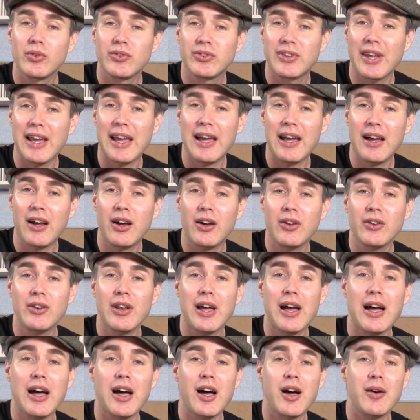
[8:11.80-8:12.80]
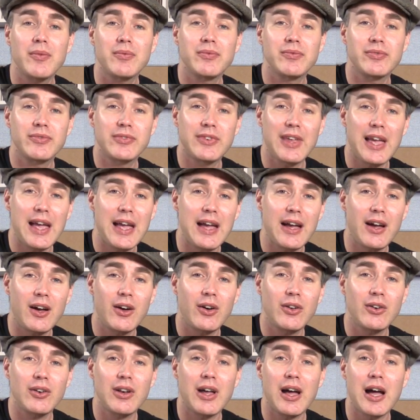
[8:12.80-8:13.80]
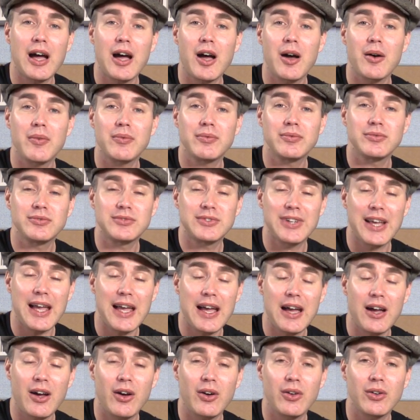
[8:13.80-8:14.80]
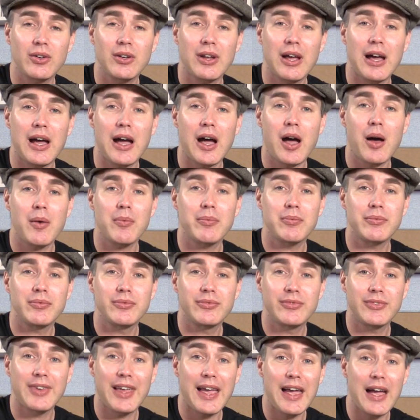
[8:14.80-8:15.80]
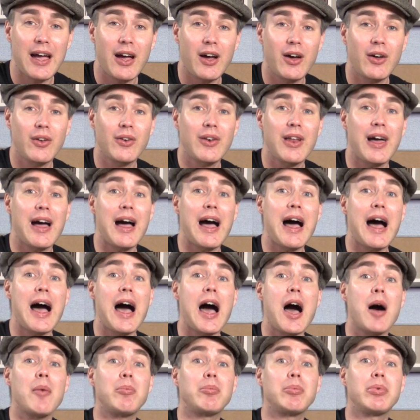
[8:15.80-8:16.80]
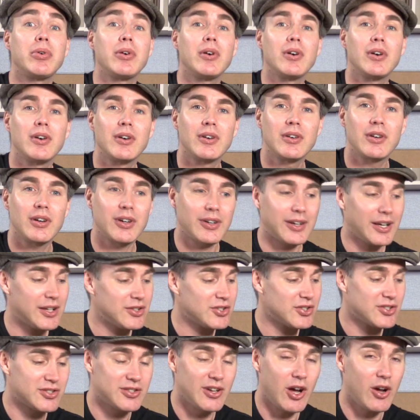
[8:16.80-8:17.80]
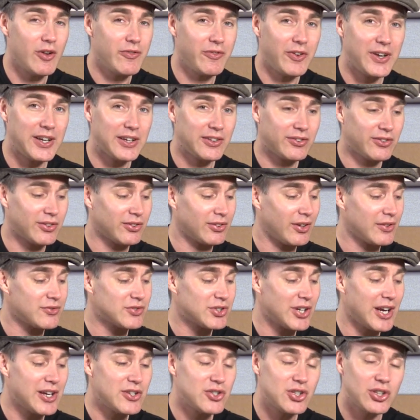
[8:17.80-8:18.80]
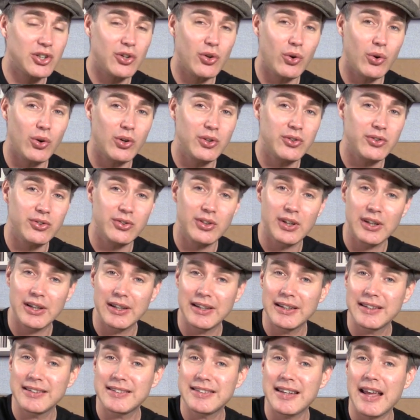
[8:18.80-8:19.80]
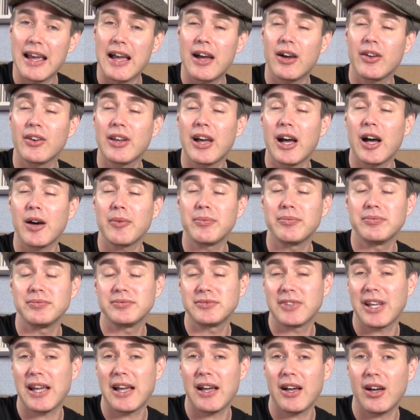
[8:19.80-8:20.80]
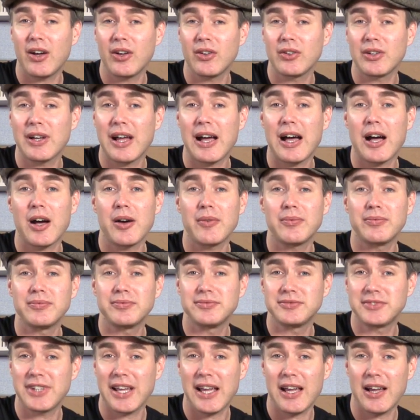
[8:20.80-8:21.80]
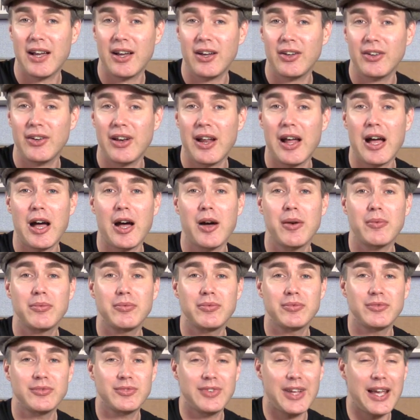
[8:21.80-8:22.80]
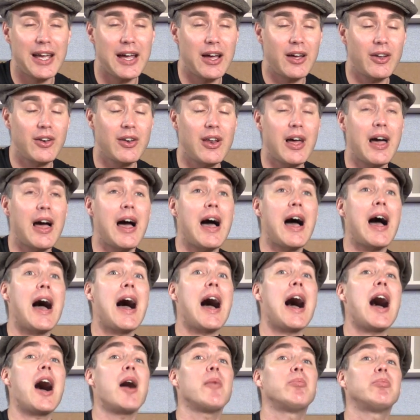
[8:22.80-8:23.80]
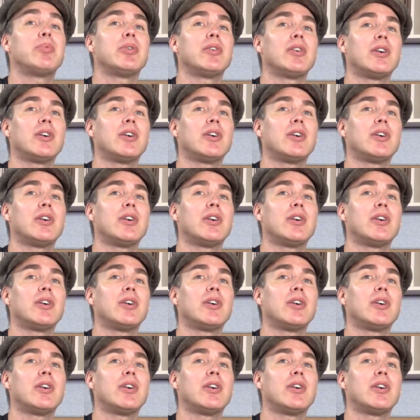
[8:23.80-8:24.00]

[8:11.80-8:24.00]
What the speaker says: down, up, down, up, down, up, down, up. Okay, just no fingers because I'm changing chords. Down, up, down, up, down, up, down, up.